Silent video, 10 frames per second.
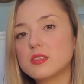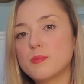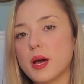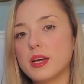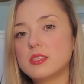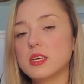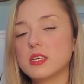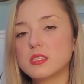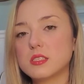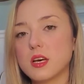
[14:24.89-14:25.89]
but it
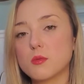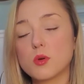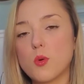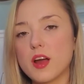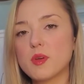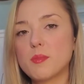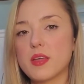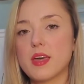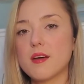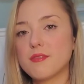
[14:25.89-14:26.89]
is a requirement by
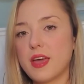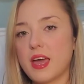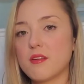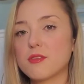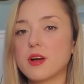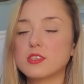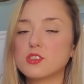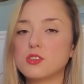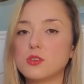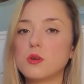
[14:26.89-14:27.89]
the FAA for us
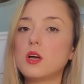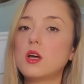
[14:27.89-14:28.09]
to